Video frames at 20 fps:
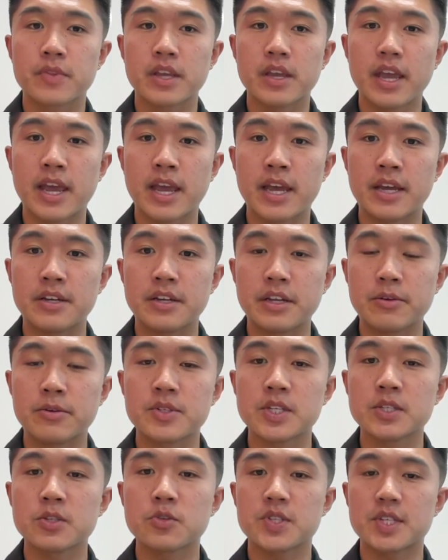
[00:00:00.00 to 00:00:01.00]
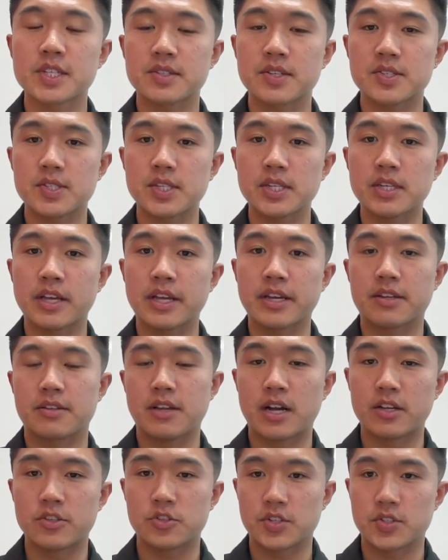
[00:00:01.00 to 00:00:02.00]
and it was interesting to see like
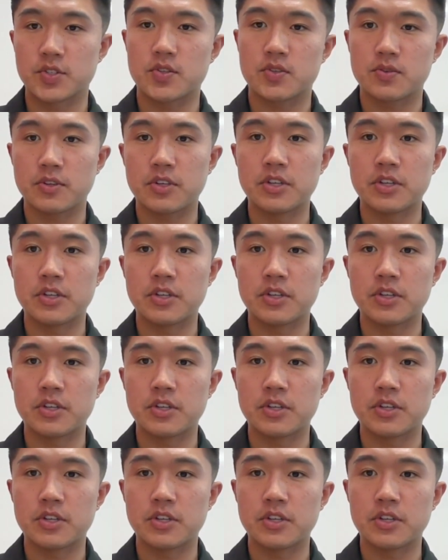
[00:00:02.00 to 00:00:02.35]
not just,